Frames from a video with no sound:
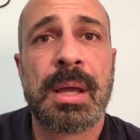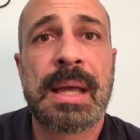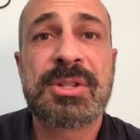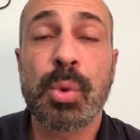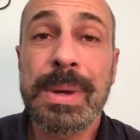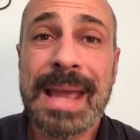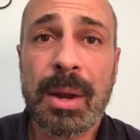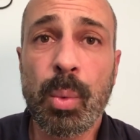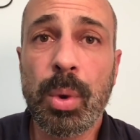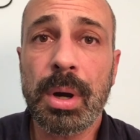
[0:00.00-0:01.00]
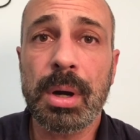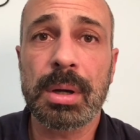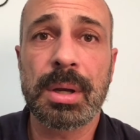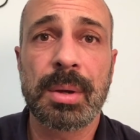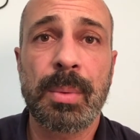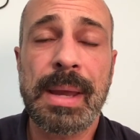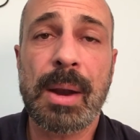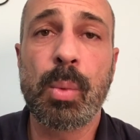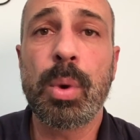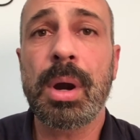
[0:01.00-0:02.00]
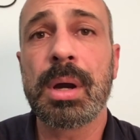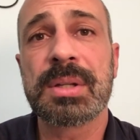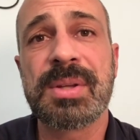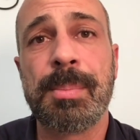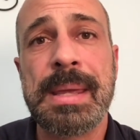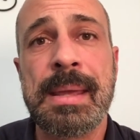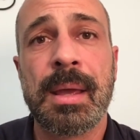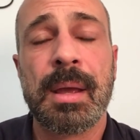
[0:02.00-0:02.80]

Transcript: And so we got to work to be